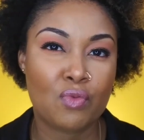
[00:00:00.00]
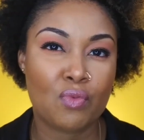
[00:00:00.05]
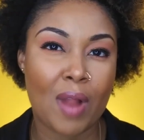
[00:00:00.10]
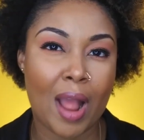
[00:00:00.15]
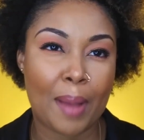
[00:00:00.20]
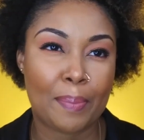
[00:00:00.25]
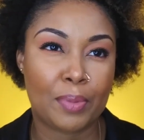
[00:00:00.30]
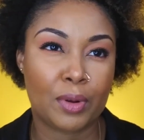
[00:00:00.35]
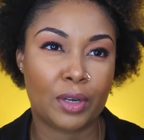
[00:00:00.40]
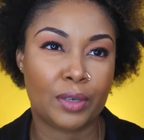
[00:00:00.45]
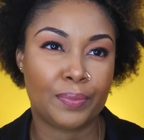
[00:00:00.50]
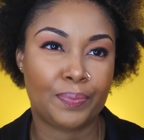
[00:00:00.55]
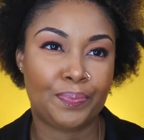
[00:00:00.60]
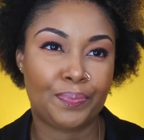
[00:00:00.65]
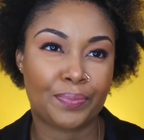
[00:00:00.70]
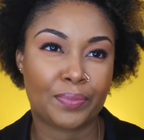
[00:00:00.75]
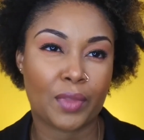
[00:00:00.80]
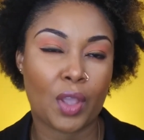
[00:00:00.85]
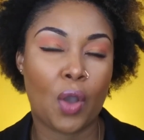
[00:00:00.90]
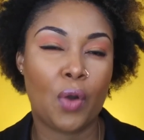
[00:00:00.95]
rapper.
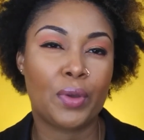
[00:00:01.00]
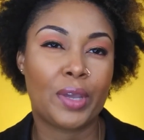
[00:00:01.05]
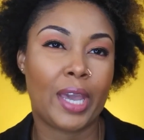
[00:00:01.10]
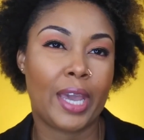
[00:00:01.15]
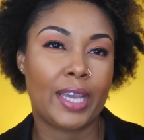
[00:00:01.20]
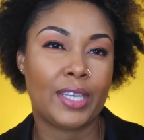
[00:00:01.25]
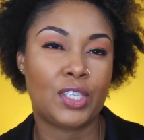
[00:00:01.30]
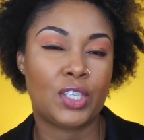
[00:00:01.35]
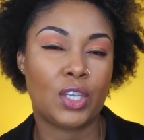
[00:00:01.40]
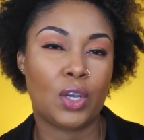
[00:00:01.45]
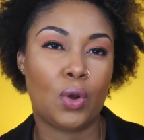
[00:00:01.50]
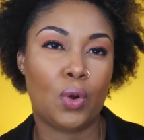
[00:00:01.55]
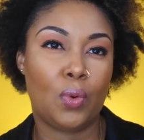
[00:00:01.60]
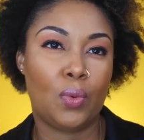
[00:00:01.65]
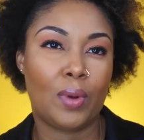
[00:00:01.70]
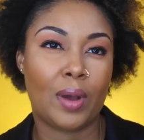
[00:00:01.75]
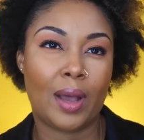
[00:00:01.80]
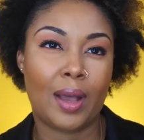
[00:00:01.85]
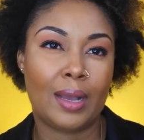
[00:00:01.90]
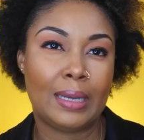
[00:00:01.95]
Okay,
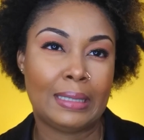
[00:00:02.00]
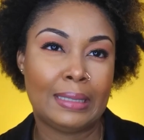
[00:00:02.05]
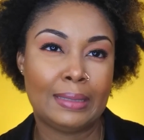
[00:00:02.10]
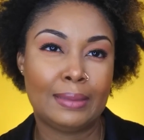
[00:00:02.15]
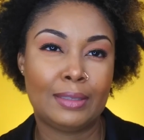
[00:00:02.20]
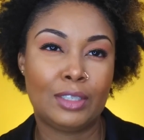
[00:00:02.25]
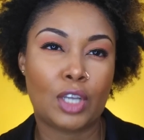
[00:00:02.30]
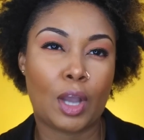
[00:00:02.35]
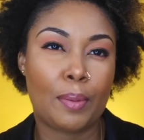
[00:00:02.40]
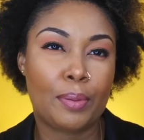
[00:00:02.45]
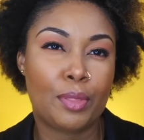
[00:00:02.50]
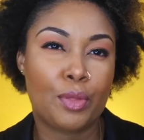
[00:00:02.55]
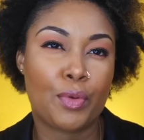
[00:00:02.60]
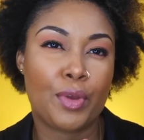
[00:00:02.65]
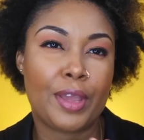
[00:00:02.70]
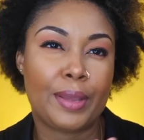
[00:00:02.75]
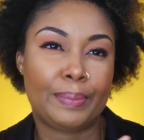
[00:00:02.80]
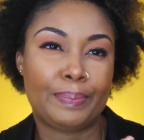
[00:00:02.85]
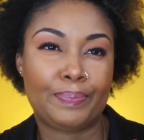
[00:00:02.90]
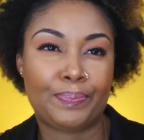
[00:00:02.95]
so top
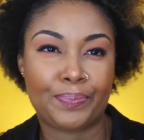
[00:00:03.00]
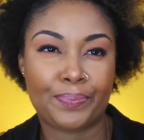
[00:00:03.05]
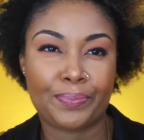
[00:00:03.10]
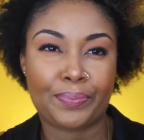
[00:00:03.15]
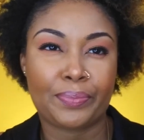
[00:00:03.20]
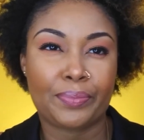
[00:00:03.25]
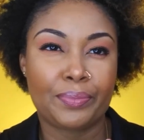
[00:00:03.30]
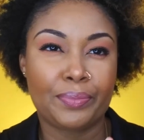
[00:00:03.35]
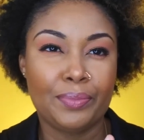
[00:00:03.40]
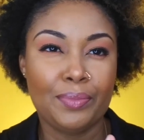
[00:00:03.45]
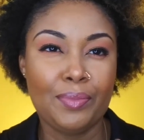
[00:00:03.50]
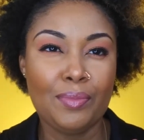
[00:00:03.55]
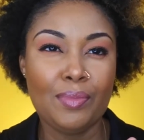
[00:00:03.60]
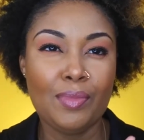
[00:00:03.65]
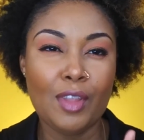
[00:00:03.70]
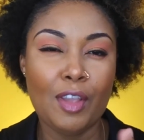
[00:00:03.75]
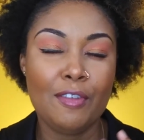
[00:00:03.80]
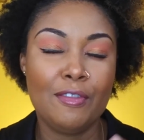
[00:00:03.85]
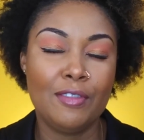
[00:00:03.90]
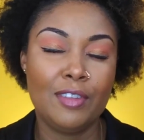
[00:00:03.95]
3.
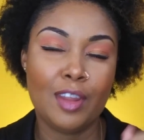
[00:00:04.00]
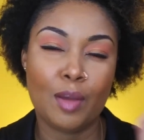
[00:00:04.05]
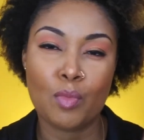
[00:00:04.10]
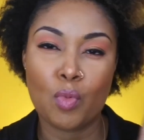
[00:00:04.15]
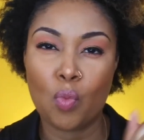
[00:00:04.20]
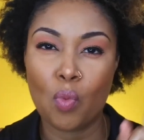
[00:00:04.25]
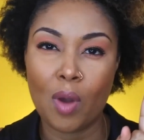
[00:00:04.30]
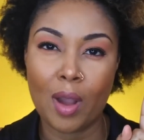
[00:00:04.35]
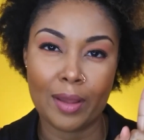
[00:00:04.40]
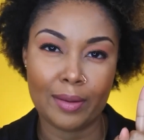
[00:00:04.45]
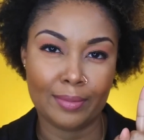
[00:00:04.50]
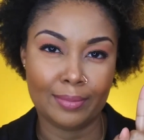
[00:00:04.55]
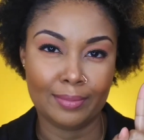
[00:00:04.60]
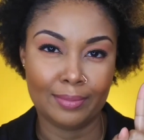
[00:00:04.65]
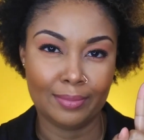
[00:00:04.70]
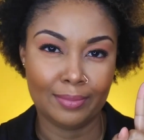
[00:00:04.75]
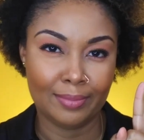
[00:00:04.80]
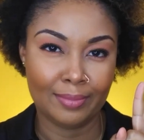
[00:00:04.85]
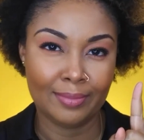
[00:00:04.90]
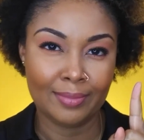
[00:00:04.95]
Number 1,
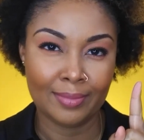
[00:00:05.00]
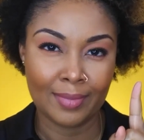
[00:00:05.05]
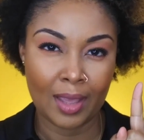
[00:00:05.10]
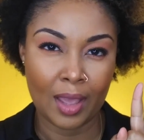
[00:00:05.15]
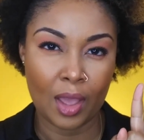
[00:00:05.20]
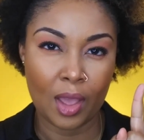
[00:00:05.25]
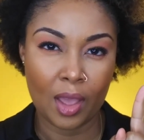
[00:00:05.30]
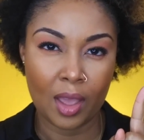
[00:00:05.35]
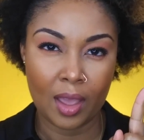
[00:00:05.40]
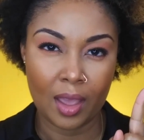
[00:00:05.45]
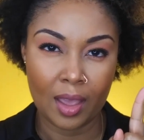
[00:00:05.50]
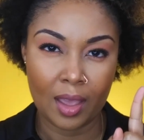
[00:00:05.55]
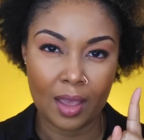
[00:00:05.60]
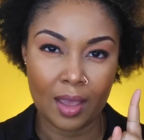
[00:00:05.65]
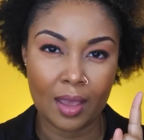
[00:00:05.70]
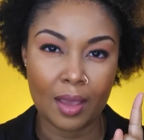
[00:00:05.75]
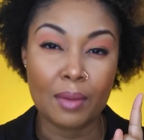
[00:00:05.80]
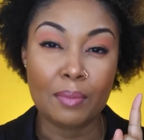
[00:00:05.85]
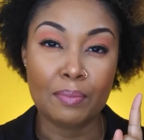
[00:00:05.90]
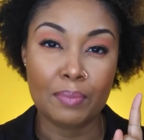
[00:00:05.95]

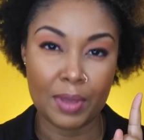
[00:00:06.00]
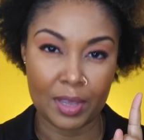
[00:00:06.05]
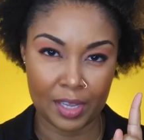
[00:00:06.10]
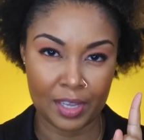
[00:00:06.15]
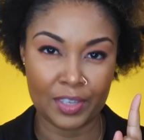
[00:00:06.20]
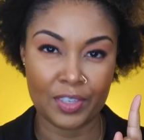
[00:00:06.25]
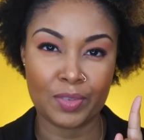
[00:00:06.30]
Biggie